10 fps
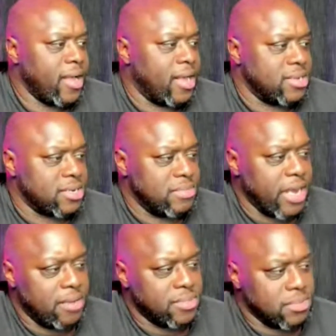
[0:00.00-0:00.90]

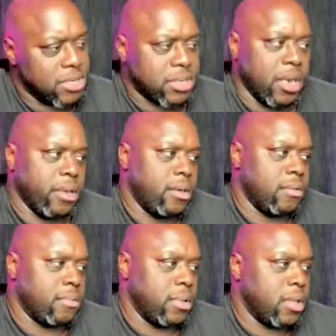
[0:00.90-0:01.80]
Sometimes I'm just like, yeah, I
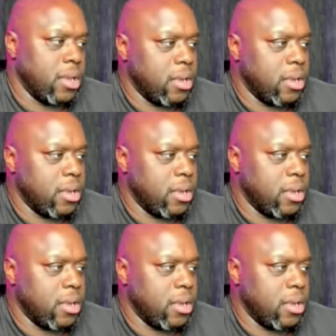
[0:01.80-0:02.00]
don't feel like